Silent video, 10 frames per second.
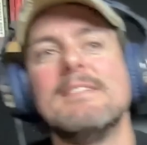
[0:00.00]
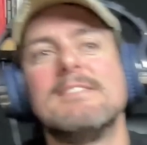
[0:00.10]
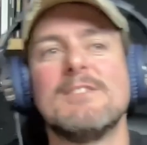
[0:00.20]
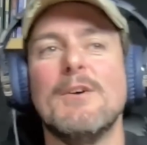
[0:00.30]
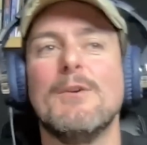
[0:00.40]

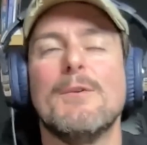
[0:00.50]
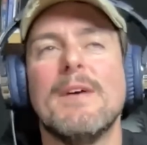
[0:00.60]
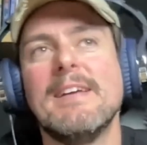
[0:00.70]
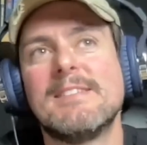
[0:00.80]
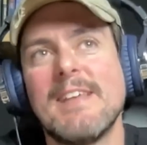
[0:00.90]
So
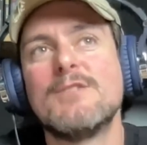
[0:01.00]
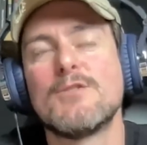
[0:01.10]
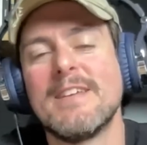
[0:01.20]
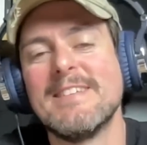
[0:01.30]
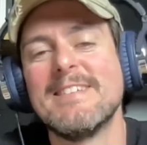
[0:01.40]
it's
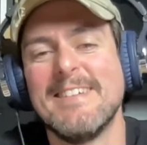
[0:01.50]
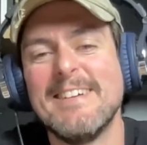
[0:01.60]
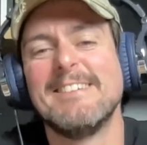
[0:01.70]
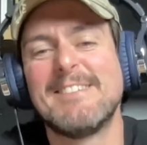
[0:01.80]
interesting. It's